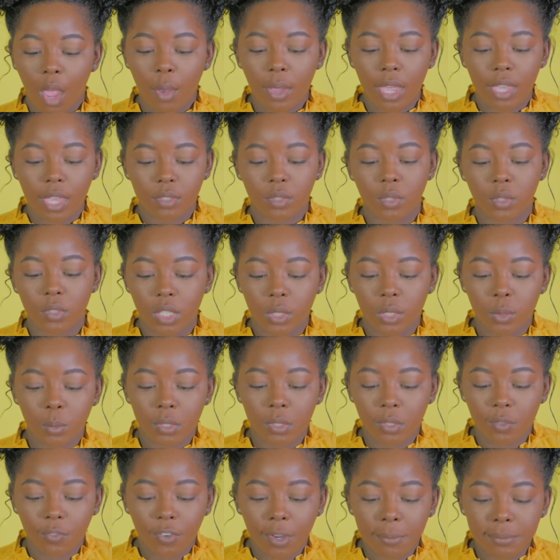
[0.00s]
Okay, so this
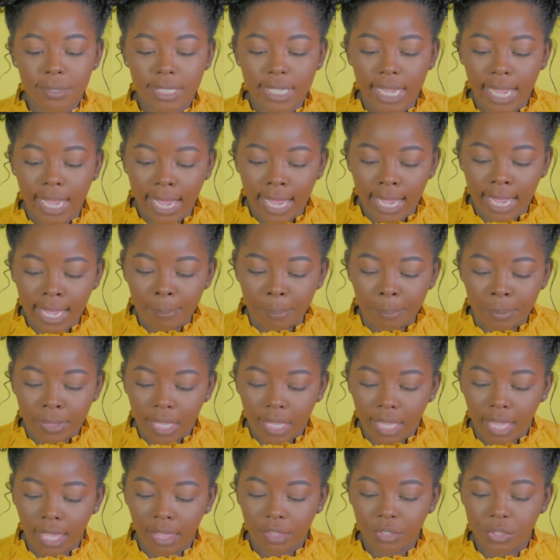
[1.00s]
one's from Tay,
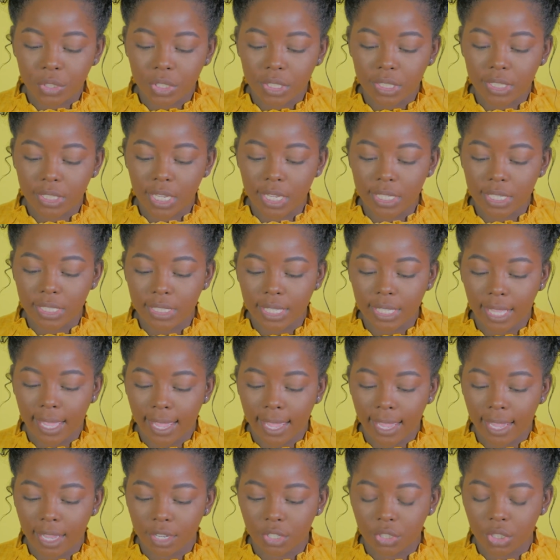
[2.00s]
and she says
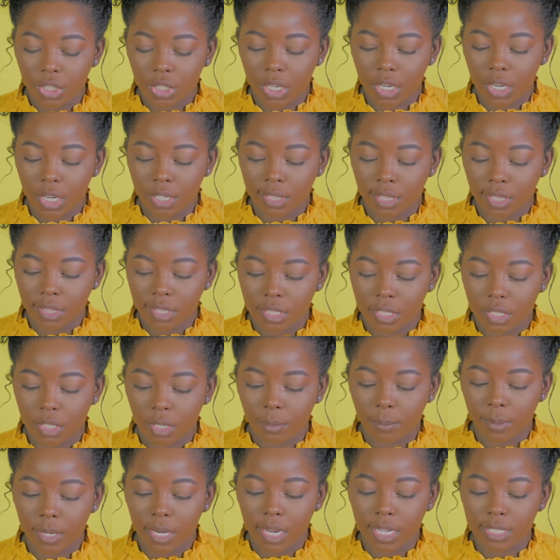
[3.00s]
that she heard that this
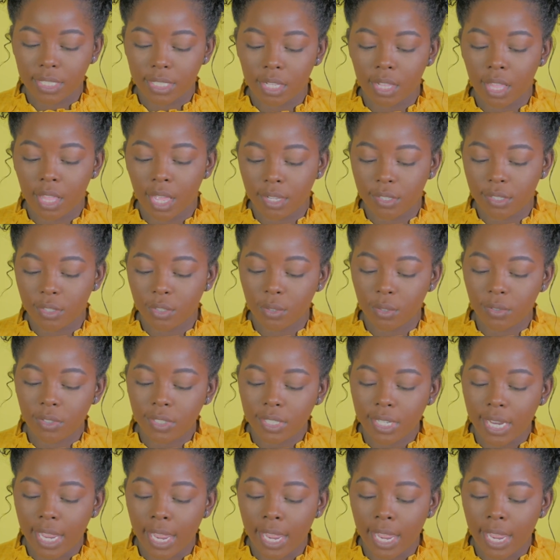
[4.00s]
career has a lot of student